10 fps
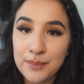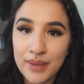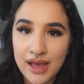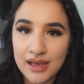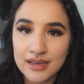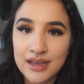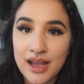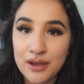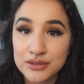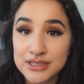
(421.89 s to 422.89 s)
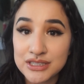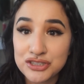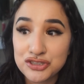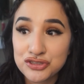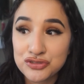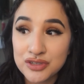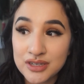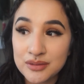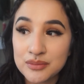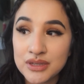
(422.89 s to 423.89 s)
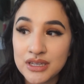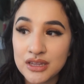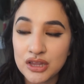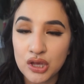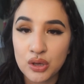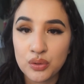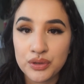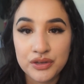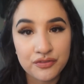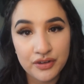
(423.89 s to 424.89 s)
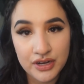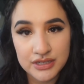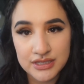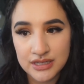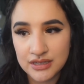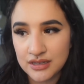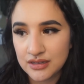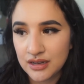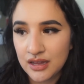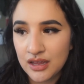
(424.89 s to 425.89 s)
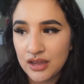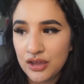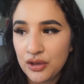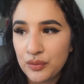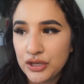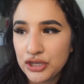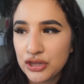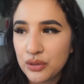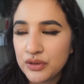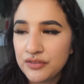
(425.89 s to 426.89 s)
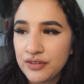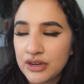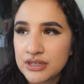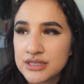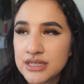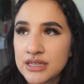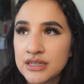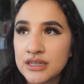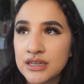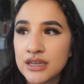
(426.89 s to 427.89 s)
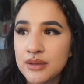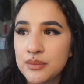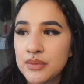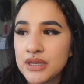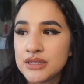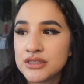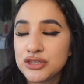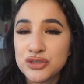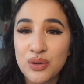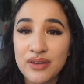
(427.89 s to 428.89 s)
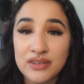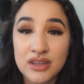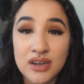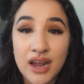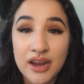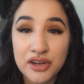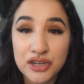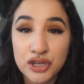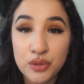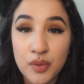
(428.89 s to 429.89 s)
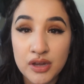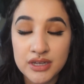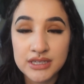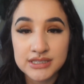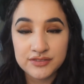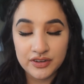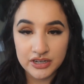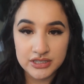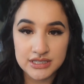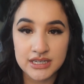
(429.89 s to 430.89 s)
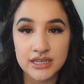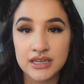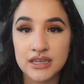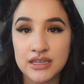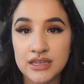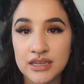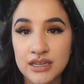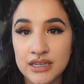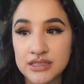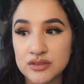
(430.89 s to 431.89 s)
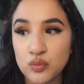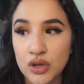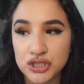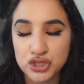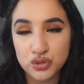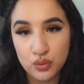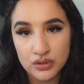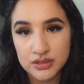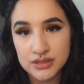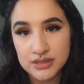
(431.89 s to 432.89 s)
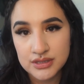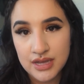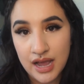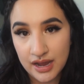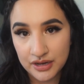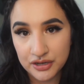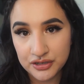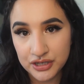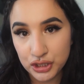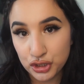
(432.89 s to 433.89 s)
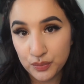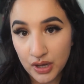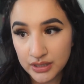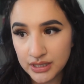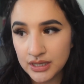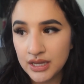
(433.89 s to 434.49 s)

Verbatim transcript: back, I was extremely low in ferritin. And when you're low in ferritin, it means you don't have a lot of iron in your body because ferritin is what stores iron in your body.